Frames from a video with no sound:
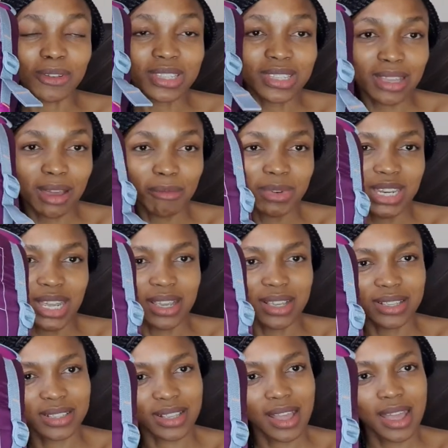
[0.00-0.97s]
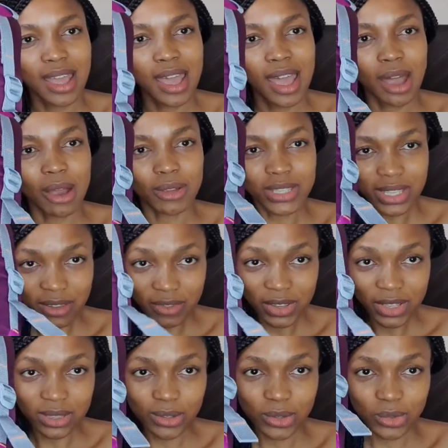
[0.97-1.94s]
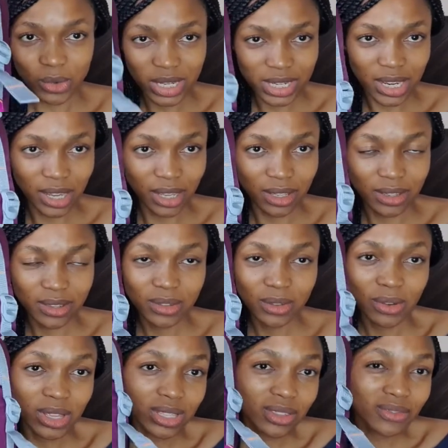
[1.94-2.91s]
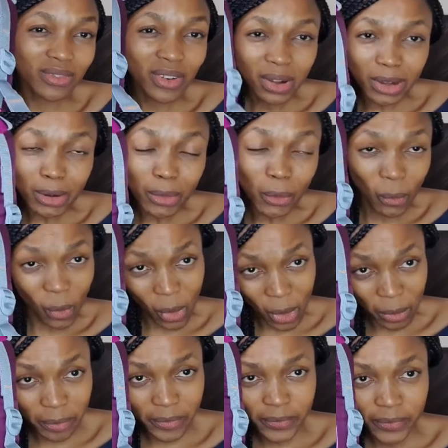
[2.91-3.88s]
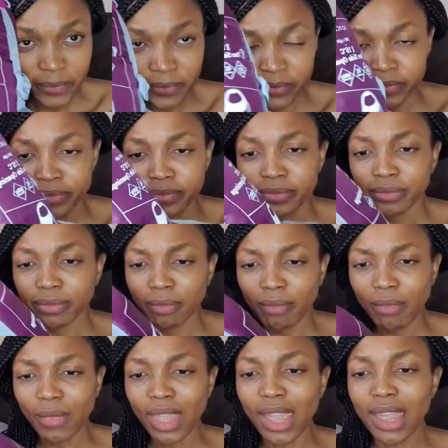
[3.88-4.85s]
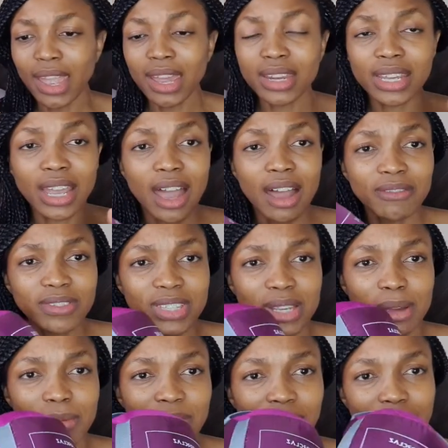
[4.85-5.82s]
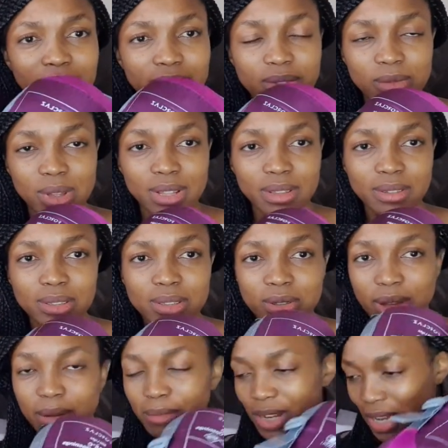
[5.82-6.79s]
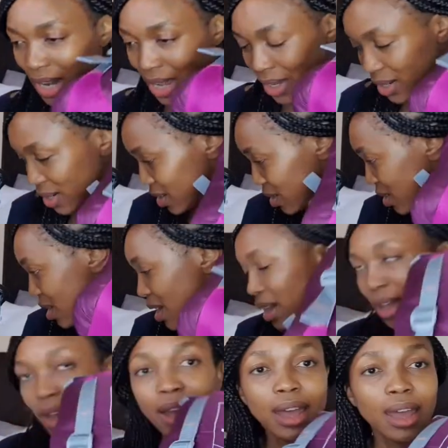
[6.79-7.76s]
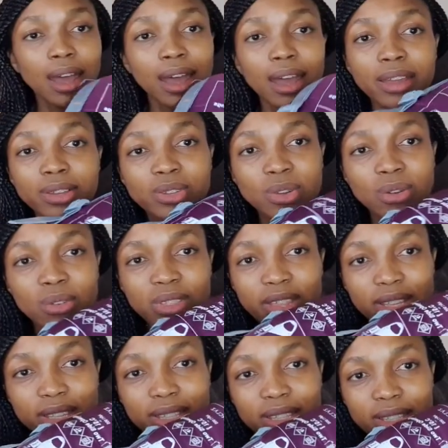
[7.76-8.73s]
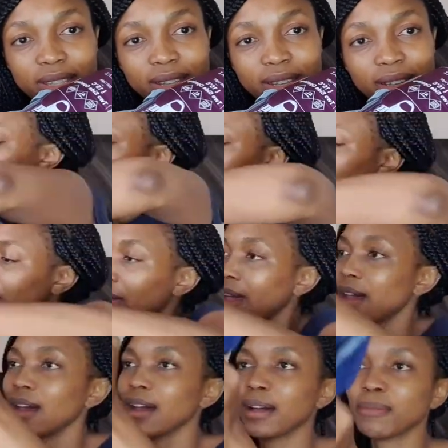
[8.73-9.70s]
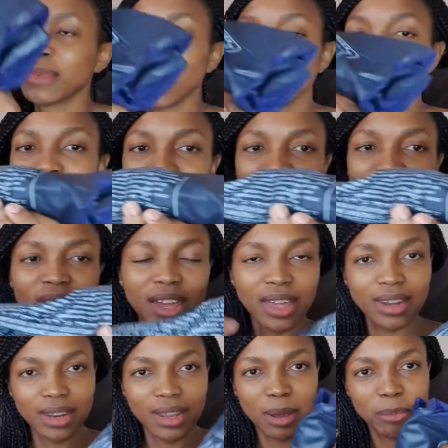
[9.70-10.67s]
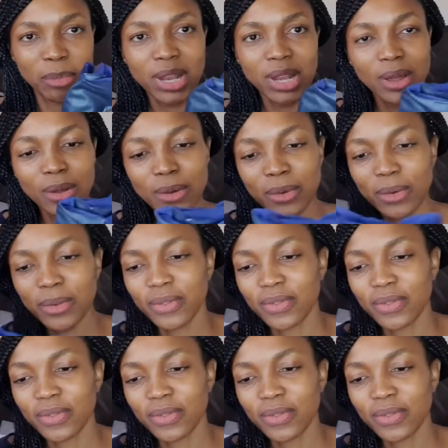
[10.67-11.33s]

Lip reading: some days I was even sweating. So it's very warm and comfortable as well. So I'm glad I took this. I also had a pillow,